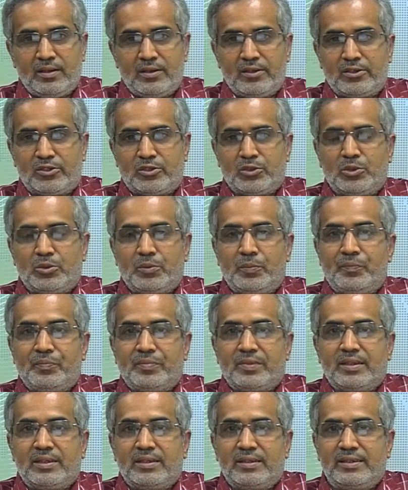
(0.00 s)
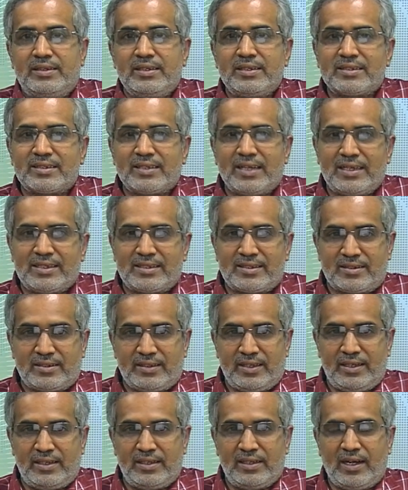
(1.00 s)
So, this has
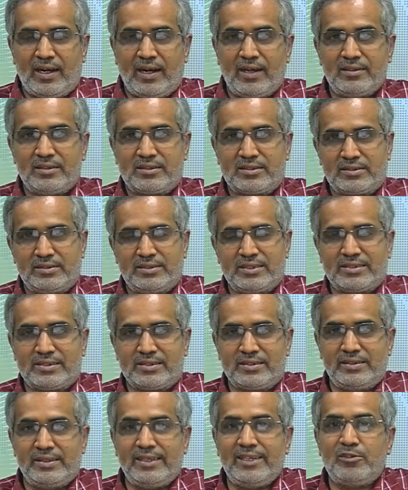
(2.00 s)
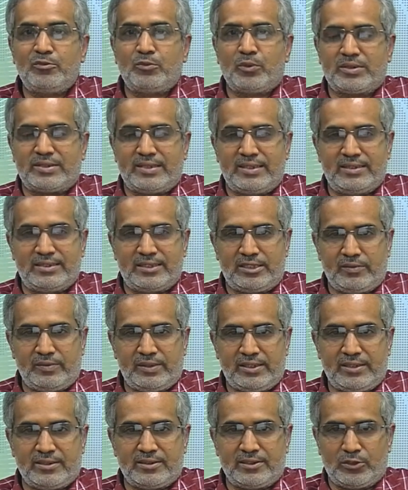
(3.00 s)
enhanced the need for
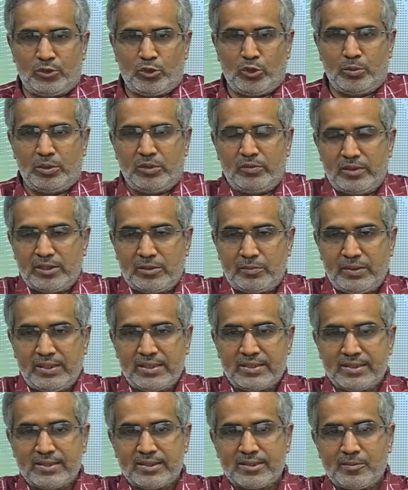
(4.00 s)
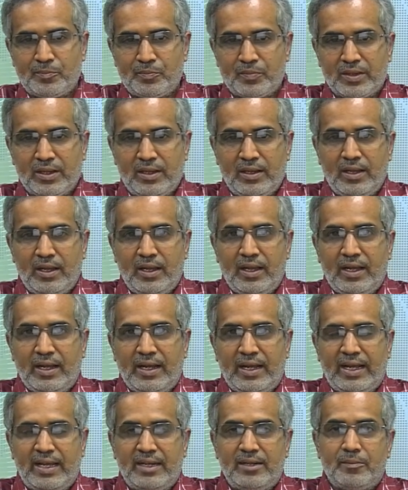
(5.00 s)
sensitivities in global workplaces,
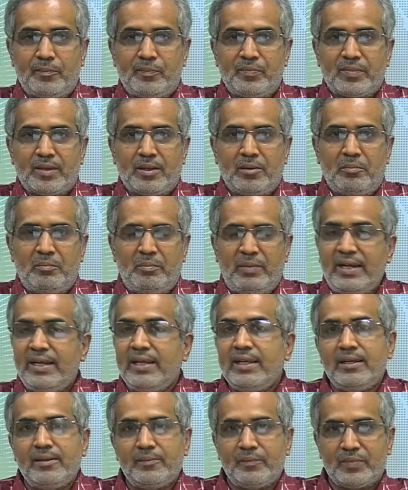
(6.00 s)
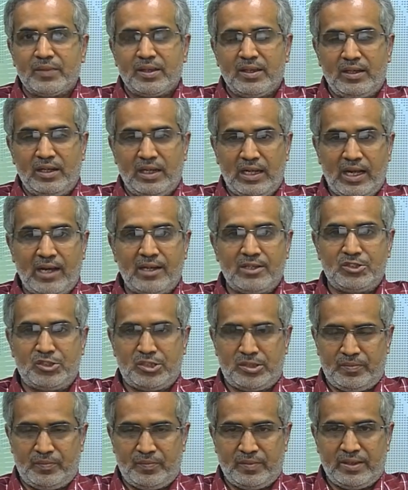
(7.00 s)
and many
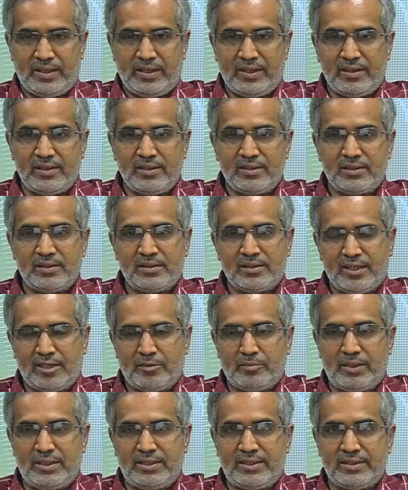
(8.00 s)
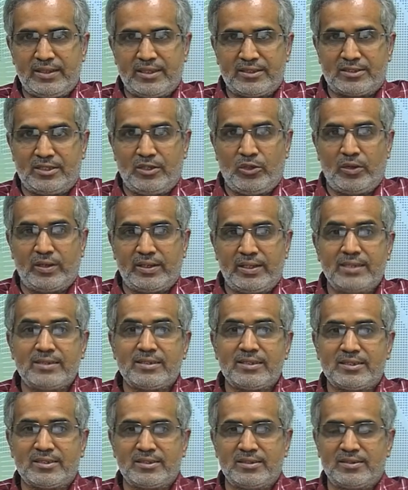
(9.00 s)
large Indian and multinational
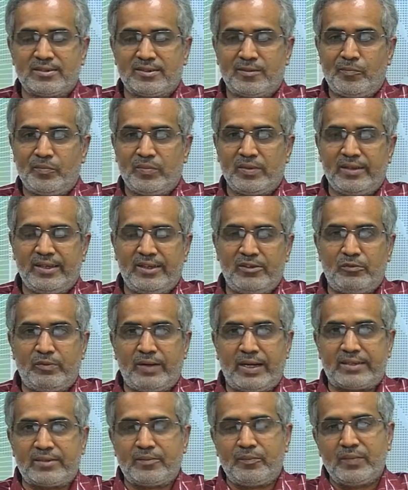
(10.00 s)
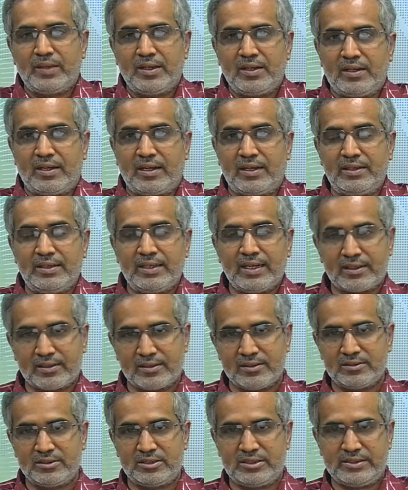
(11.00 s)
organizations in fact
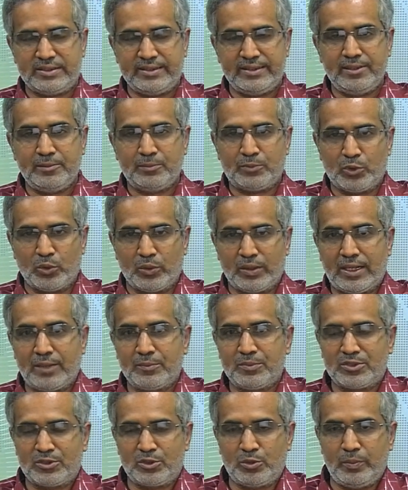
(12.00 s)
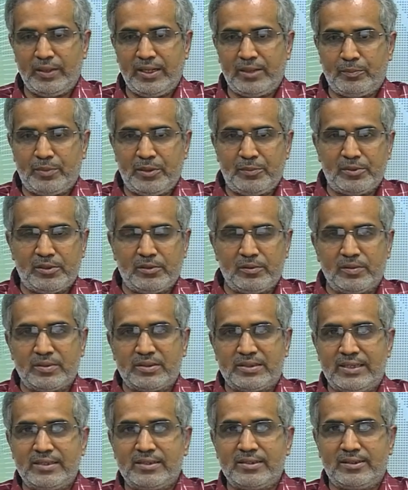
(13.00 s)
conduct training programs to make people
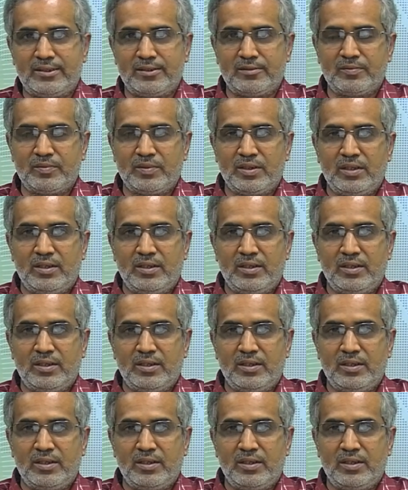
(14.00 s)
sensitive